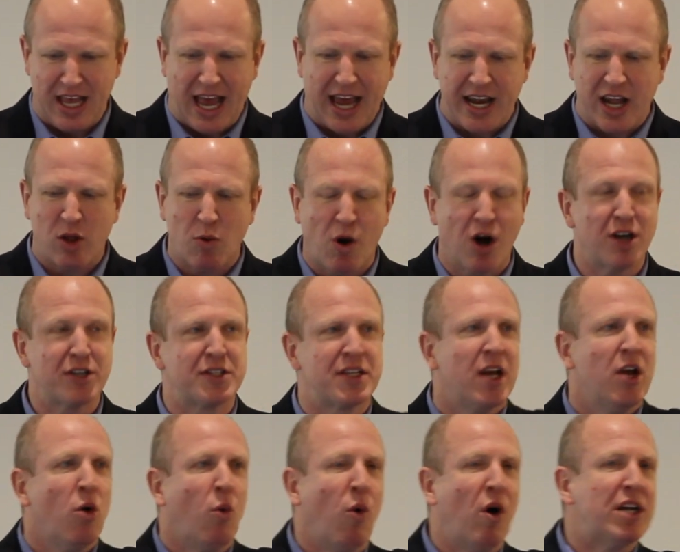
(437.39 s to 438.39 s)
In other words,
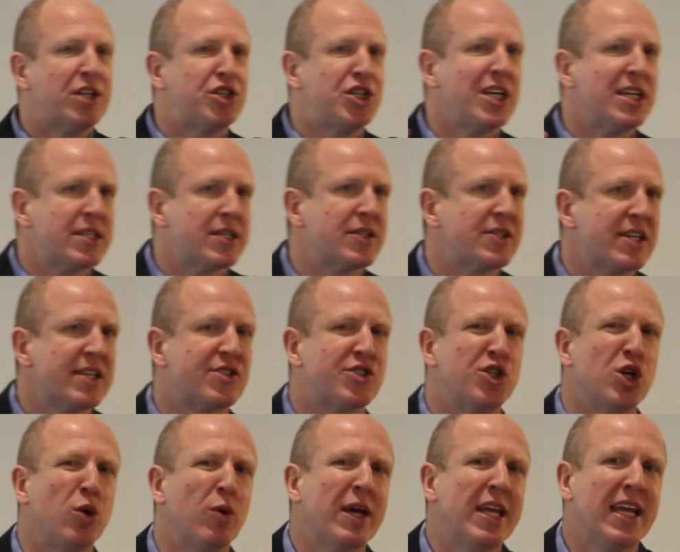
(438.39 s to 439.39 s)
what Jesus is
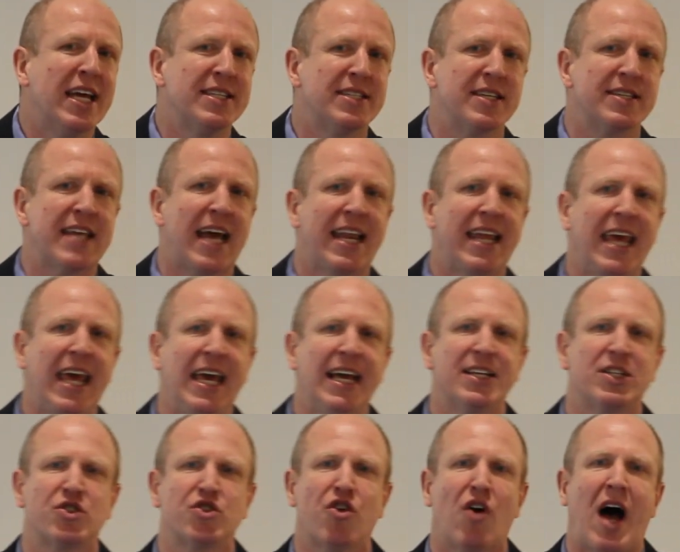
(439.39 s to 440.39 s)
doing is that he
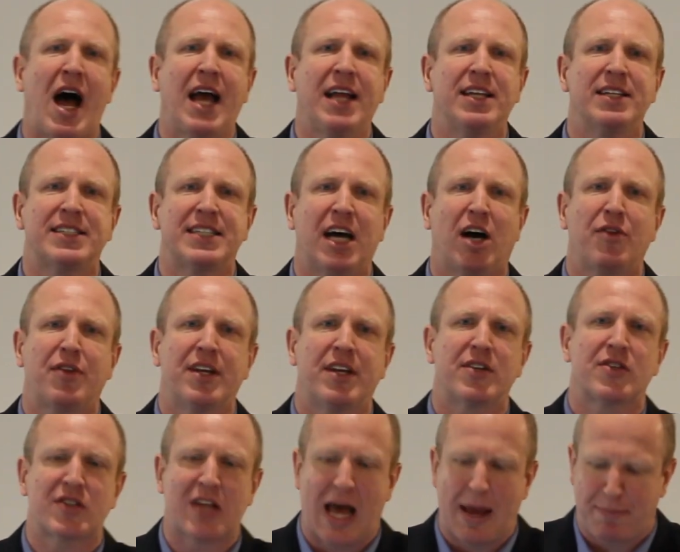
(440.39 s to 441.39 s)
is trying to tell the
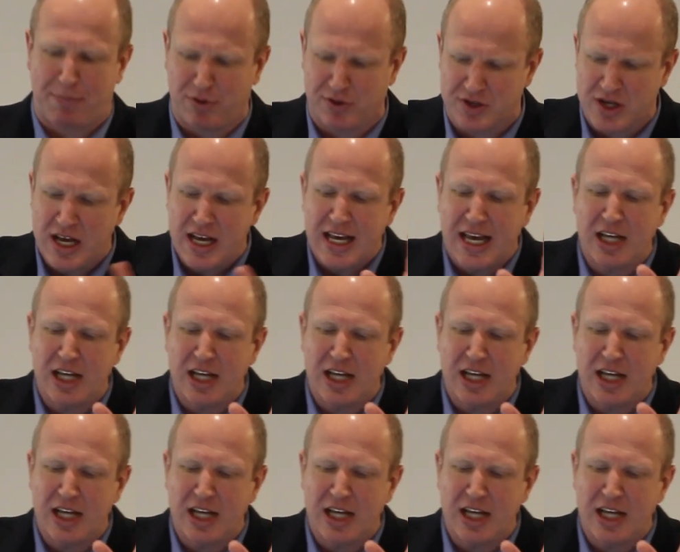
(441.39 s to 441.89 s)
disciples,